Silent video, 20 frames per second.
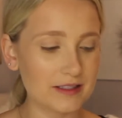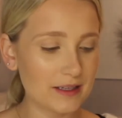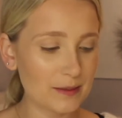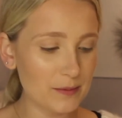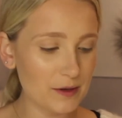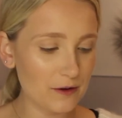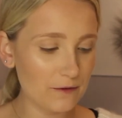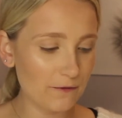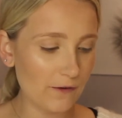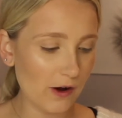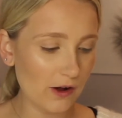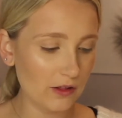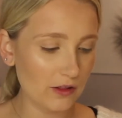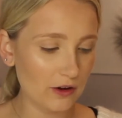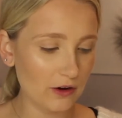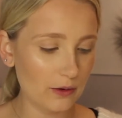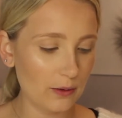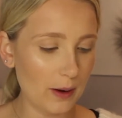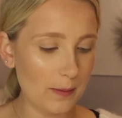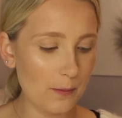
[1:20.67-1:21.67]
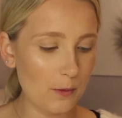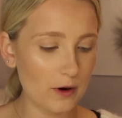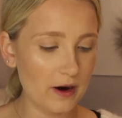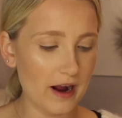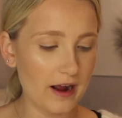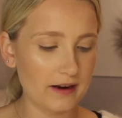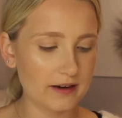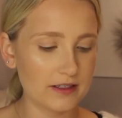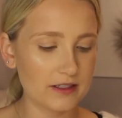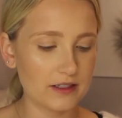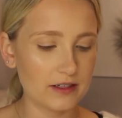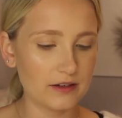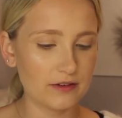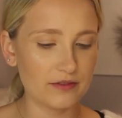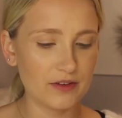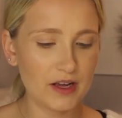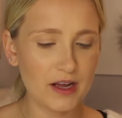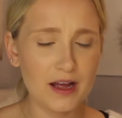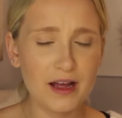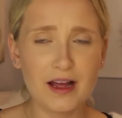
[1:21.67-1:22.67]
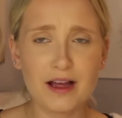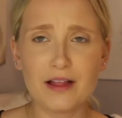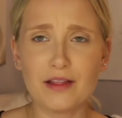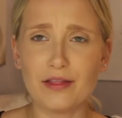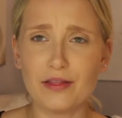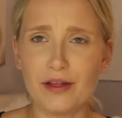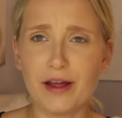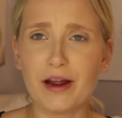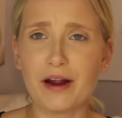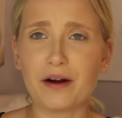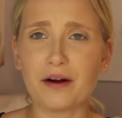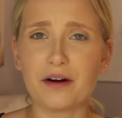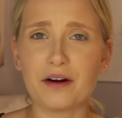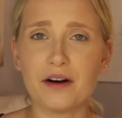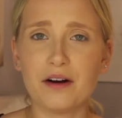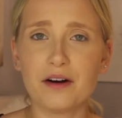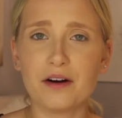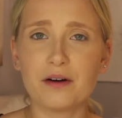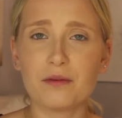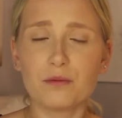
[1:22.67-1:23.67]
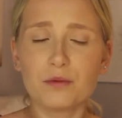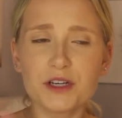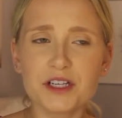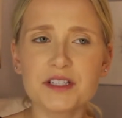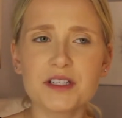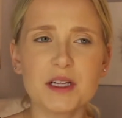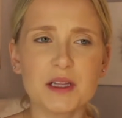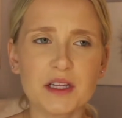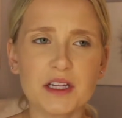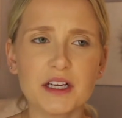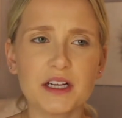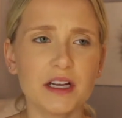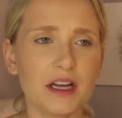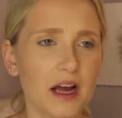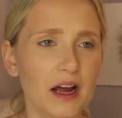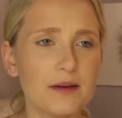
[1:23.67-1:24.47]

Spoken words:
Give me a follow. I'm more active there recently.